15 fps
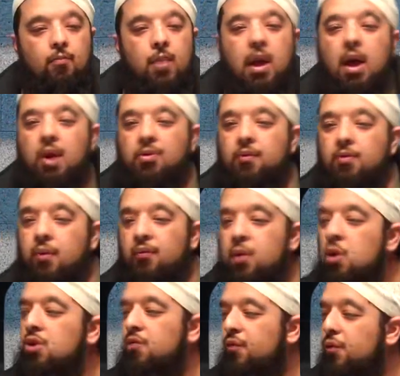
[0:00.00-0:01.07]
Because of the
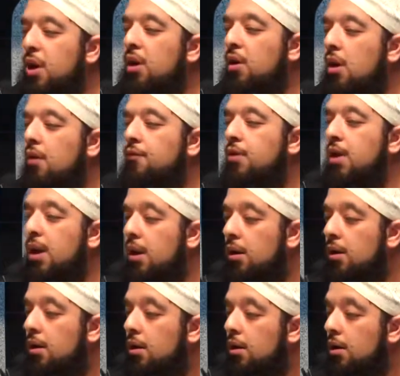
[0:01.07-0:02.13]
fear of
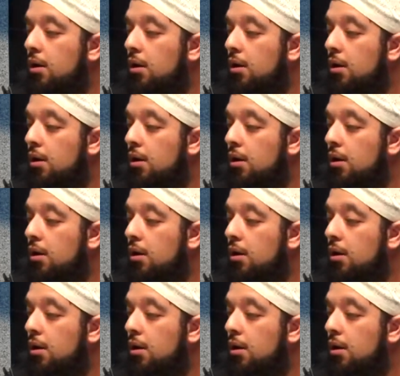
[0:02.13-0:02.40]
the